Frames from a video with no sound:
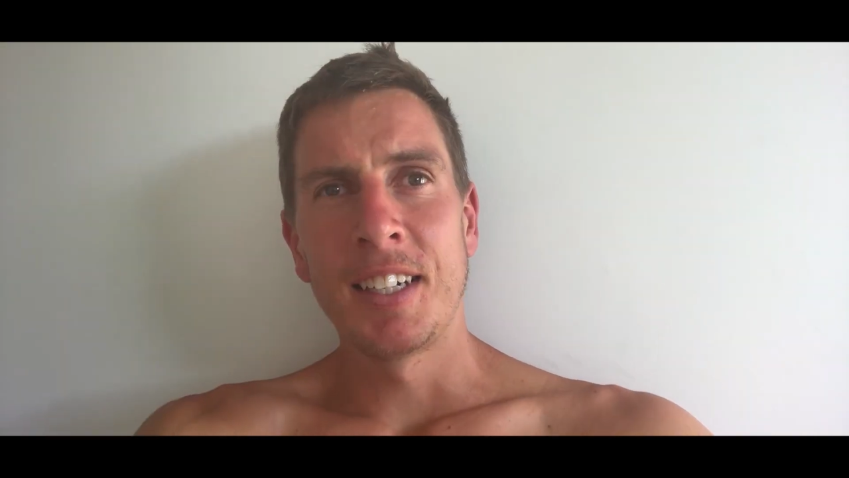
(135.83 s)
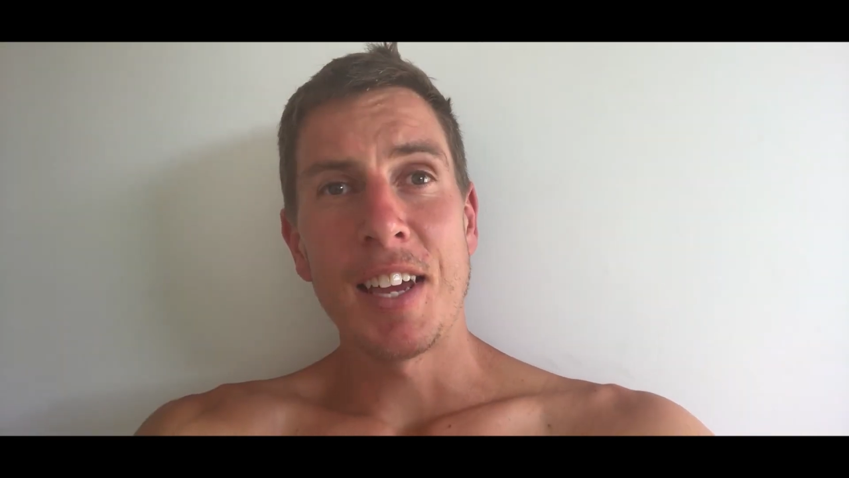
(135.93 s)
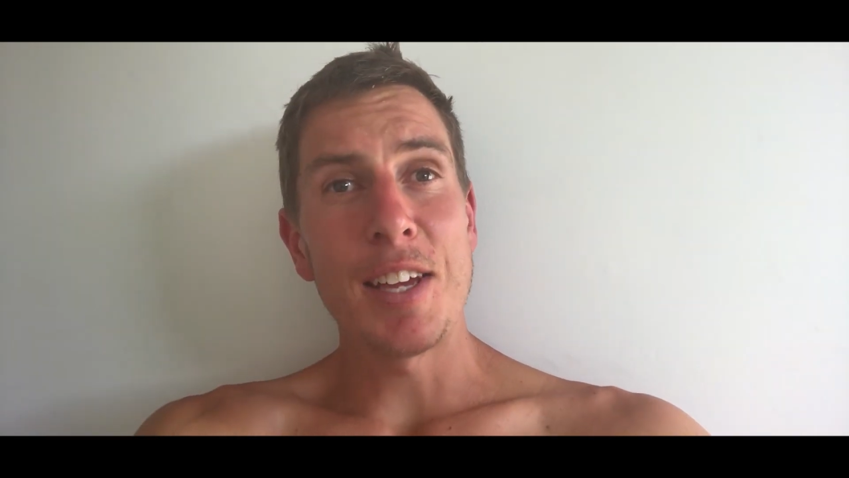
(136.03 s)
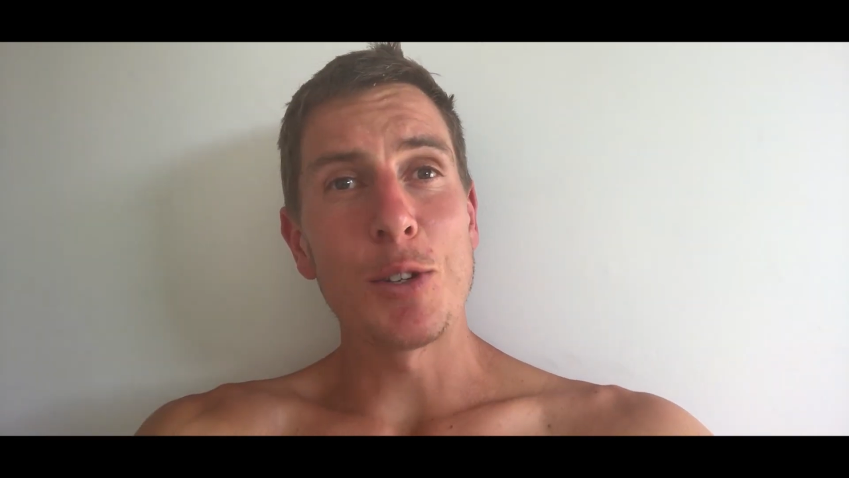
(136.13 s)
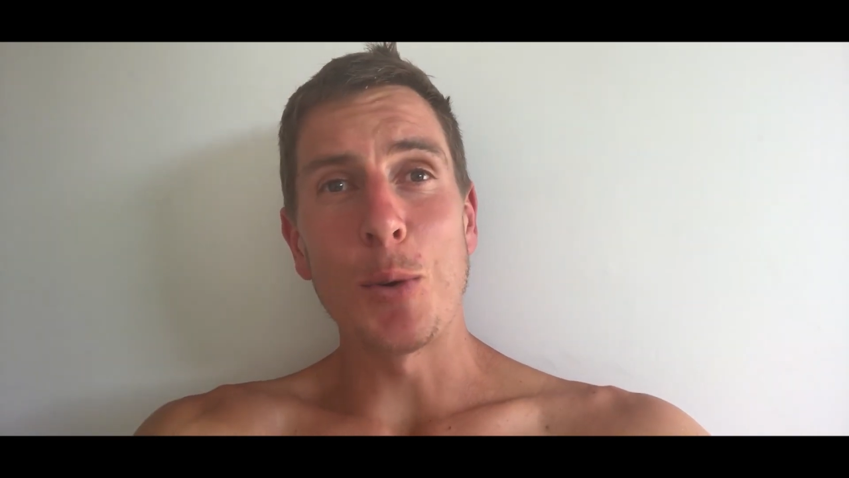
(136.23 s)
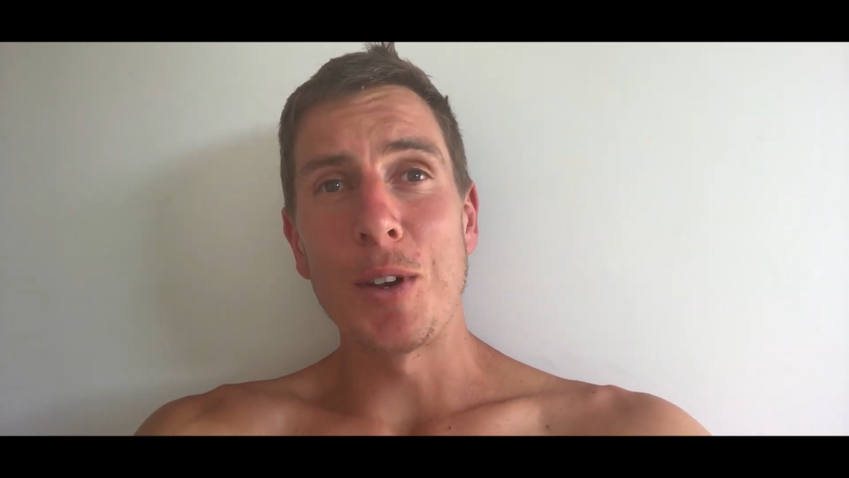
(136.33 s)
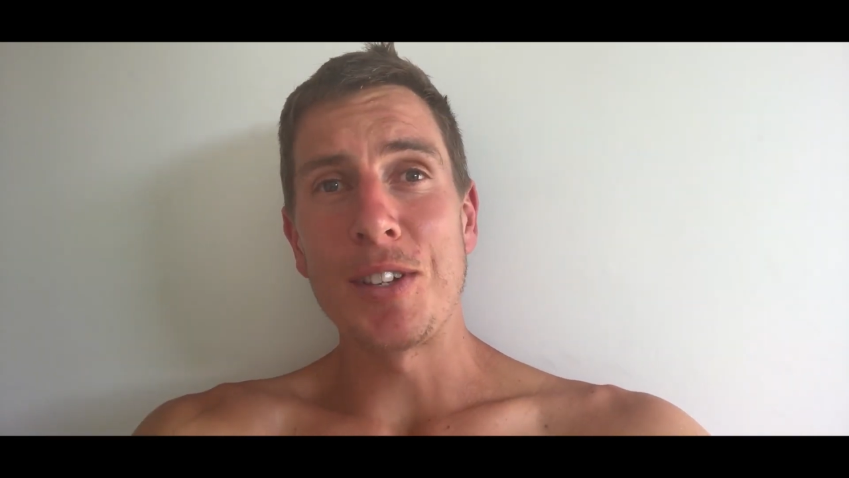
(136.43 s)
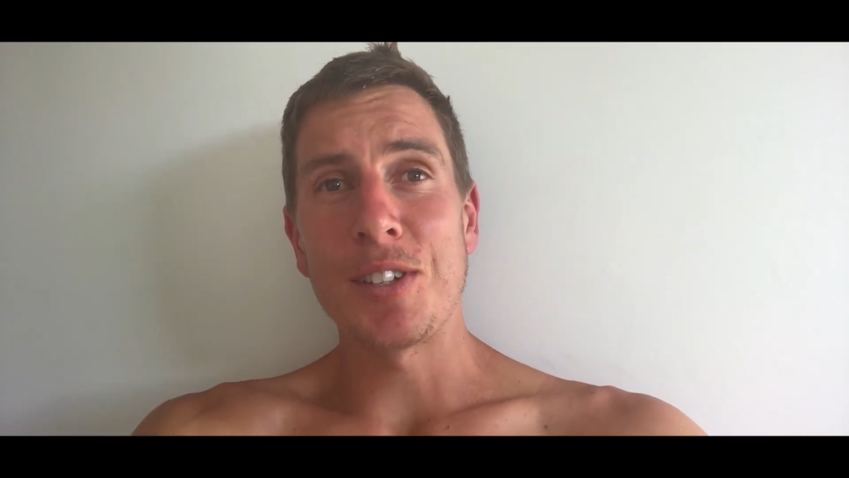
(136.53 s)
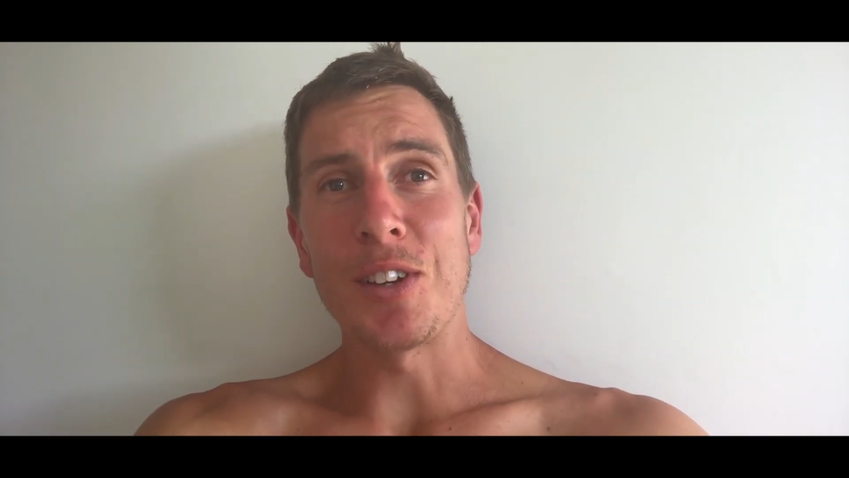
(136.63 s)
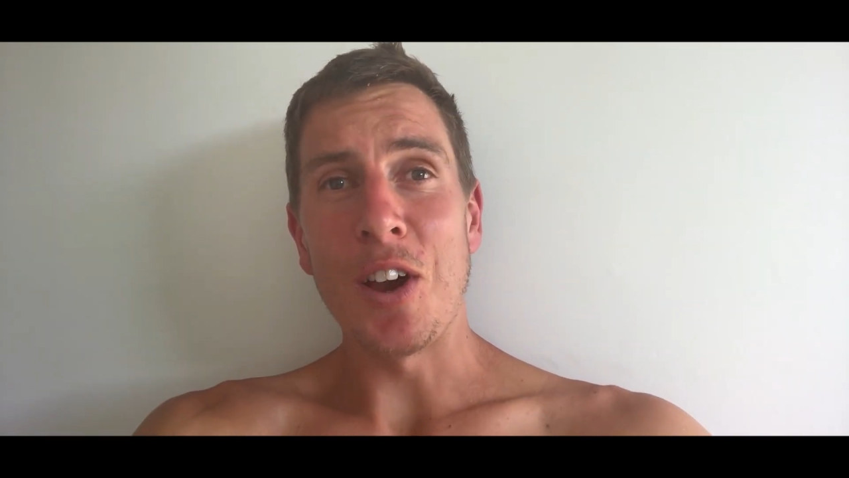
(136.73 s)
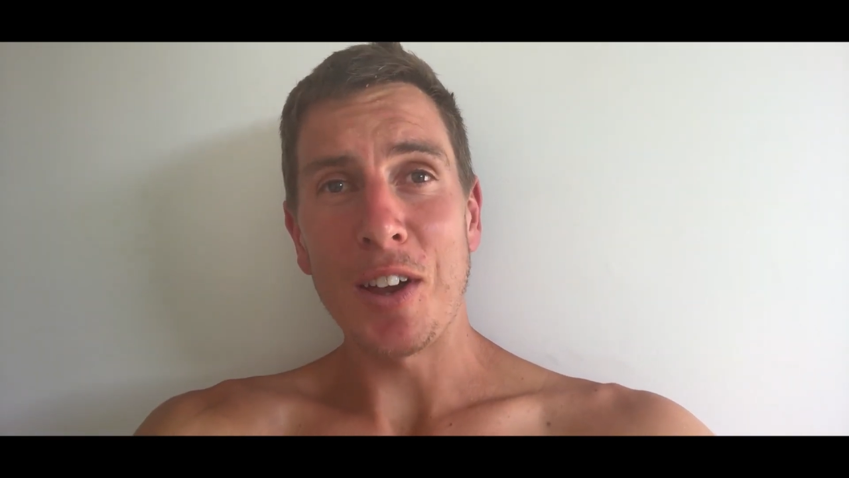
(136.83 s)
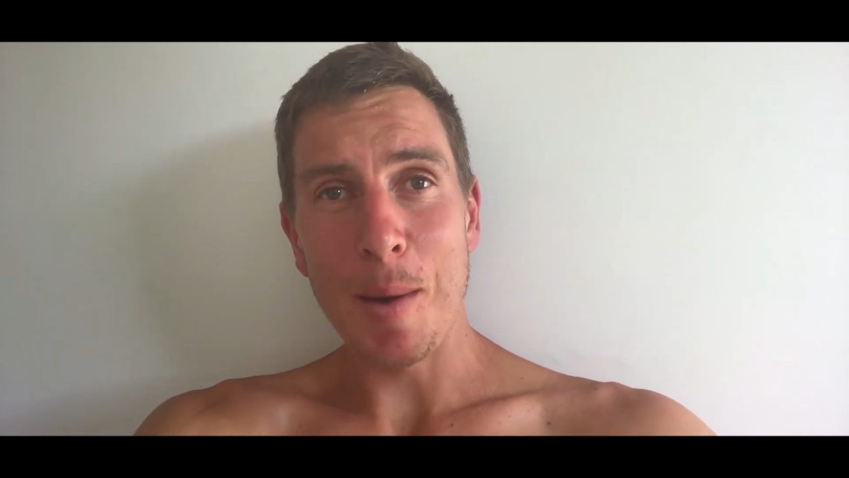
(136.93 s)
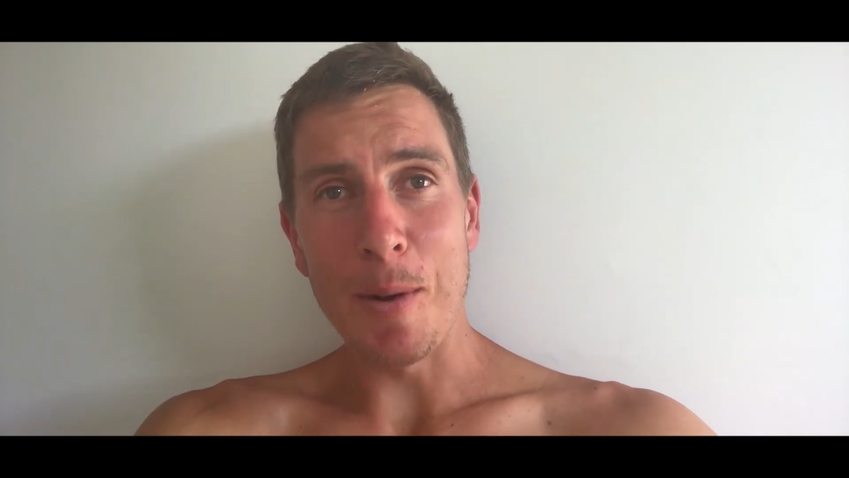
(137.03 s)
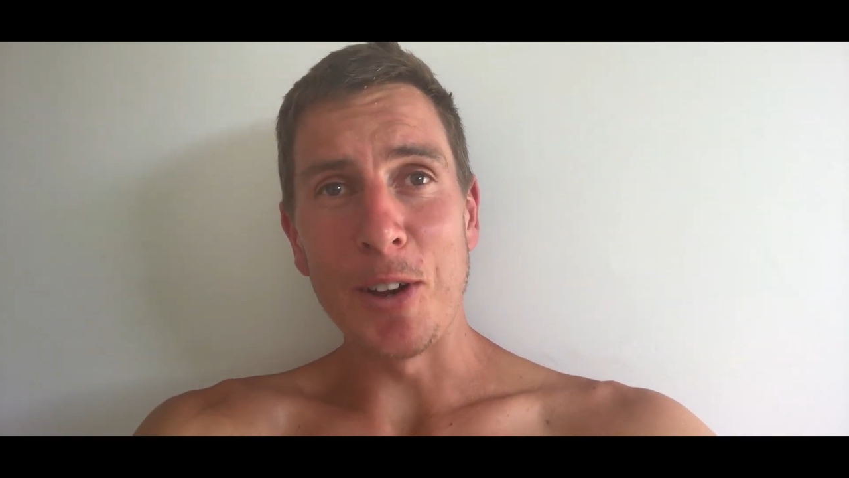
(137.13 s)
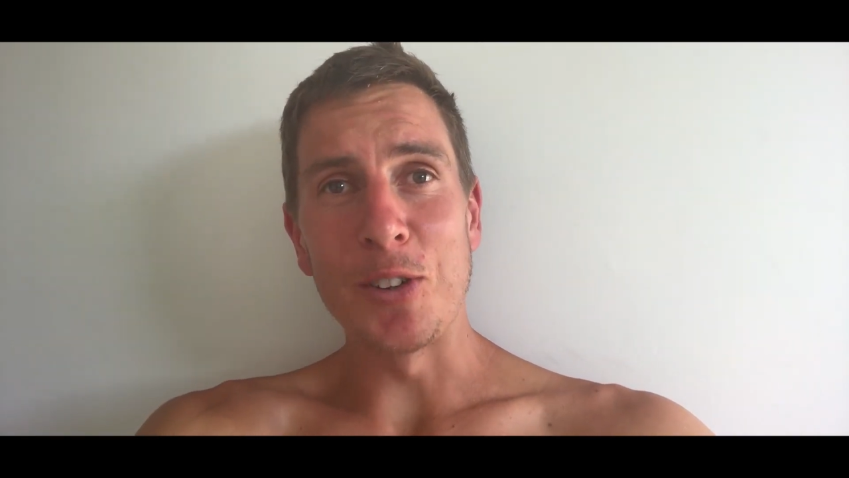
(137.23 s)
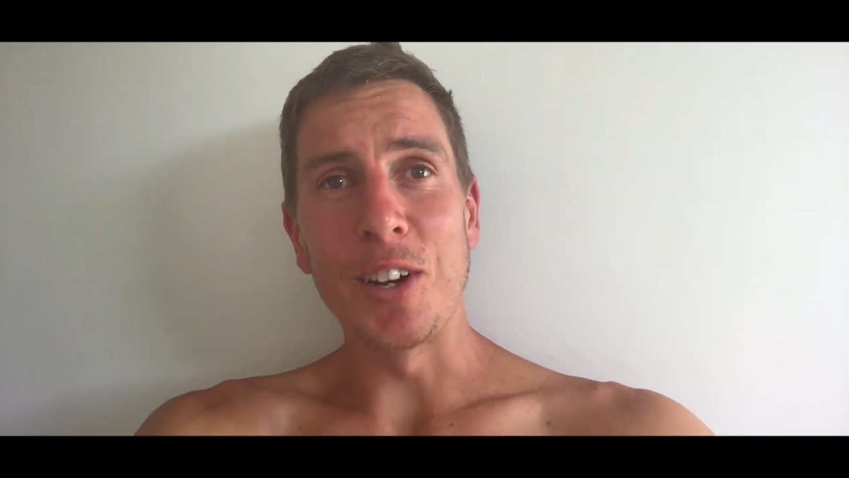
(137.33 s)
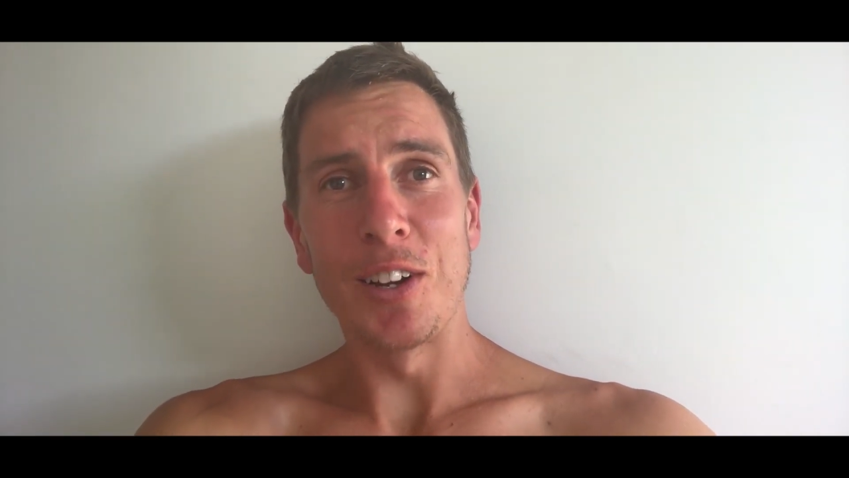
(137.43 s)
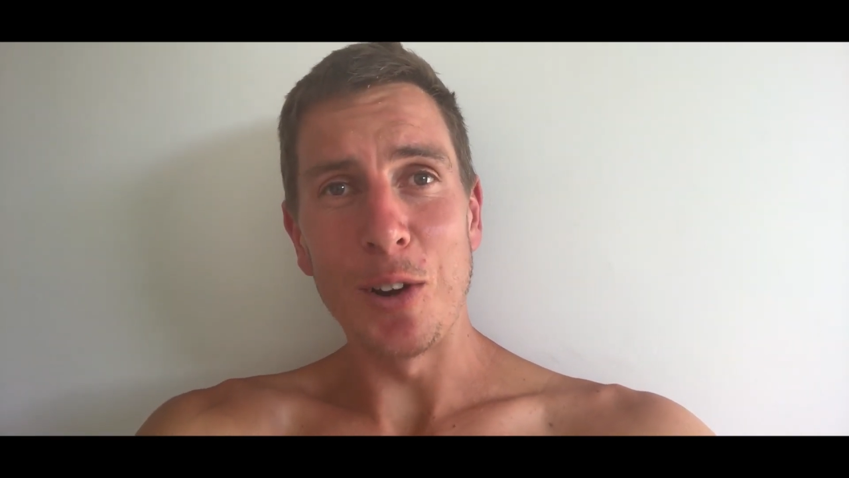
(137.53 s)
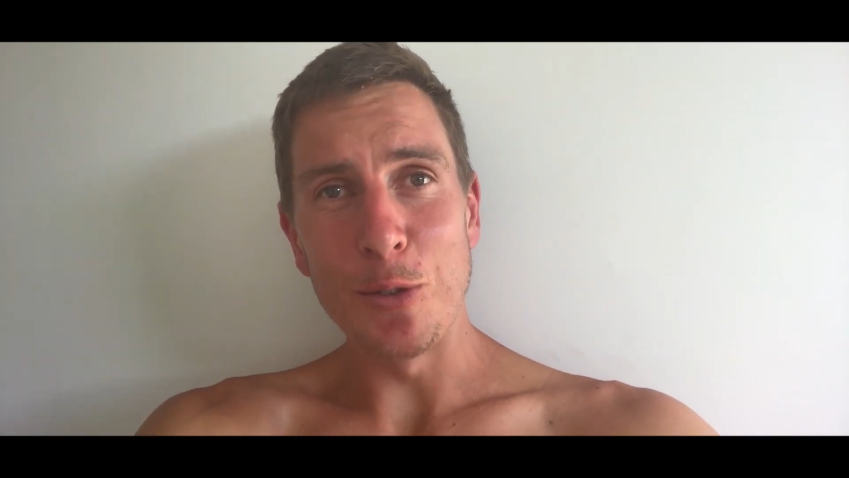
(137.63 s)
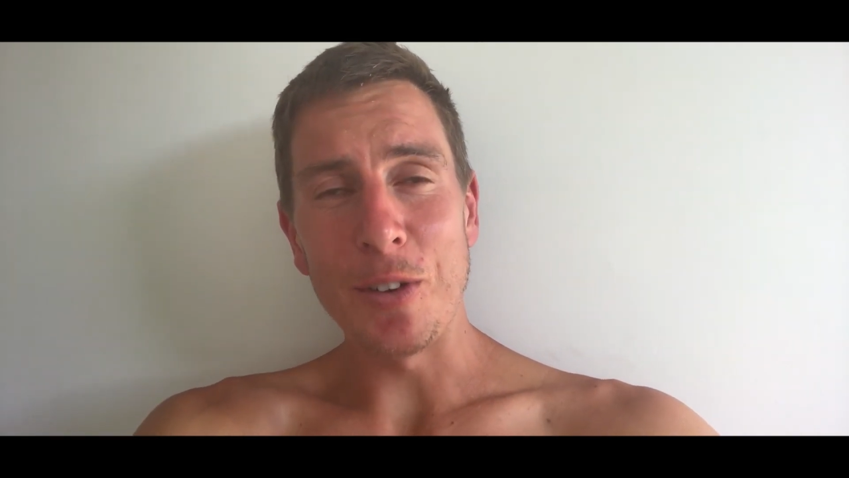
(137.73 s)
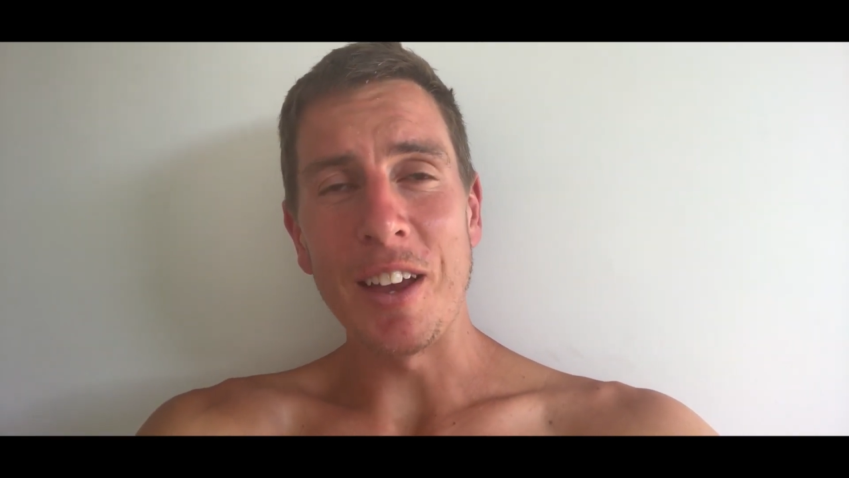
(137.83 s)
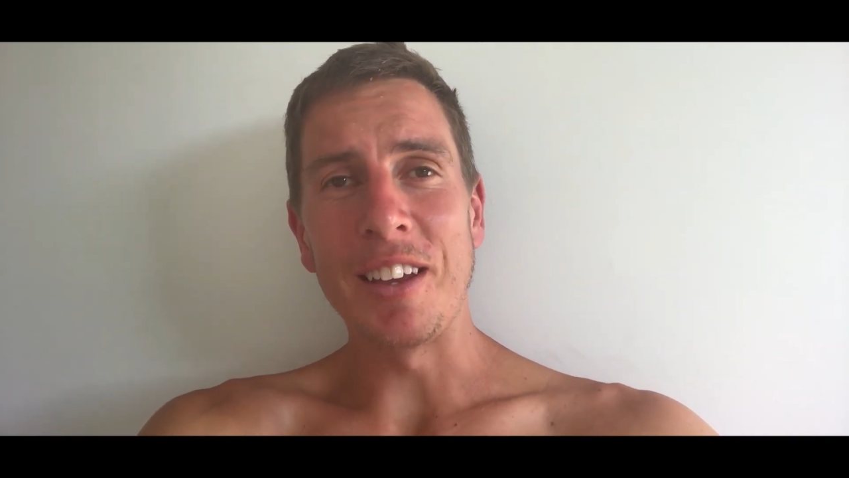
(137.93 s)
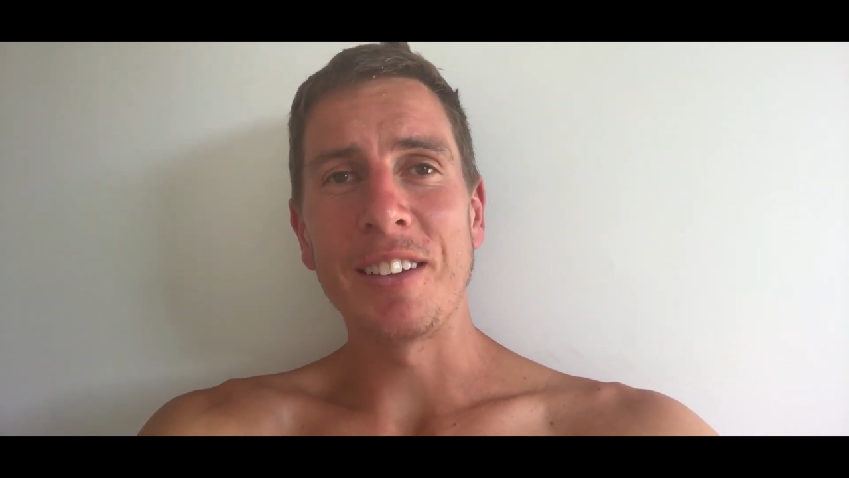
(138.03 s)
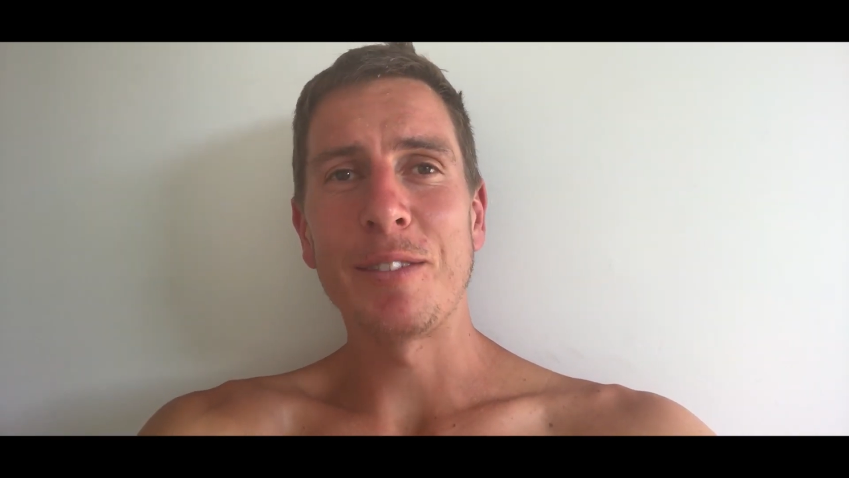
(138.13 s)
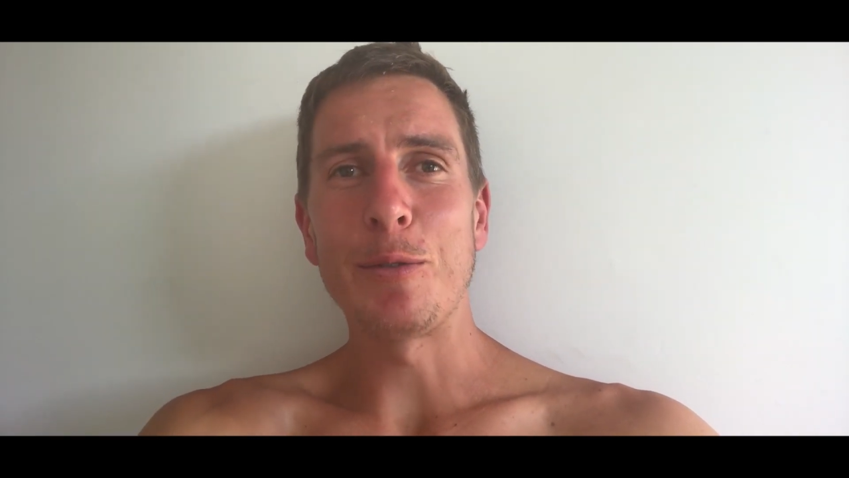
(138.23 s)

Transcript: As always, high carbohydrate, low fat,